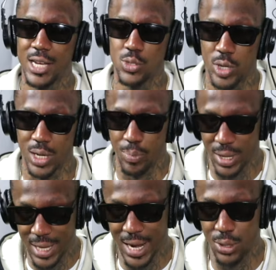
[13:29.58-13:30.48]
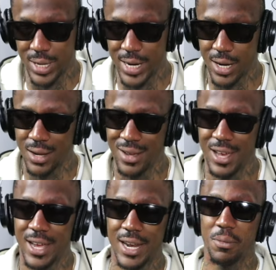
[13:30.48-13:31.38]
just want to put that out there,
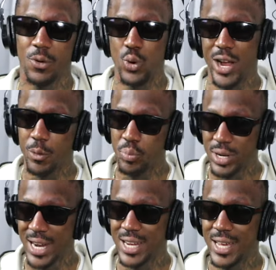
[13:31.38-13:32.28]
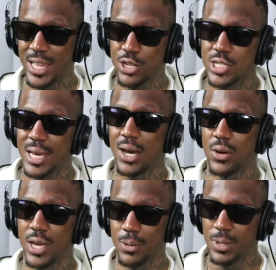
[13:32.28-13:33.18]
and whoever put that together, shout out
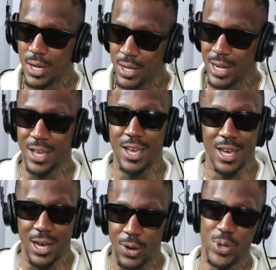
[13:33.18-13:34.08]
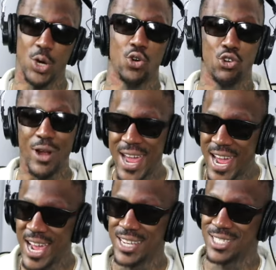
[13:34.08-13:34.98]
him, that we gonna
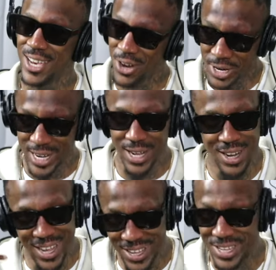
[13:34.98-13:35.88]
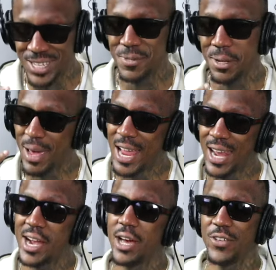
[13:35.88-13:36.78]
crash on the day, like, made
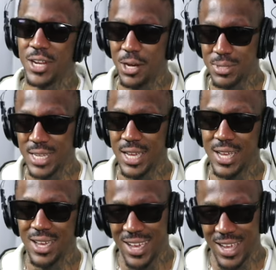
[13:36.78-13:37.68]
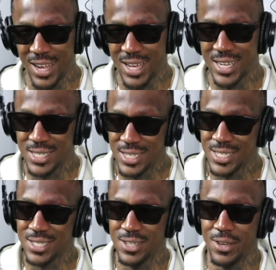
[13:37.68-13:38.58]
light of it, you know what I'm saying?
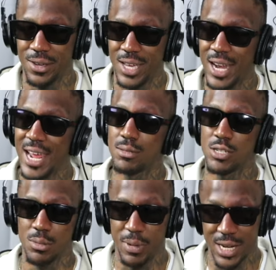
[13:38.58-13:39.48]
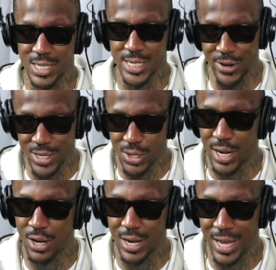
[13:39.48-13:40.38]
Because it ain't supposed to be this series on the
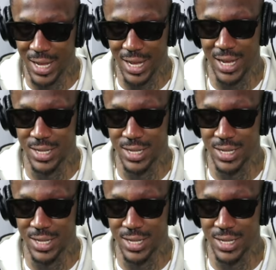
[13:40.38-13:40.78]
internet,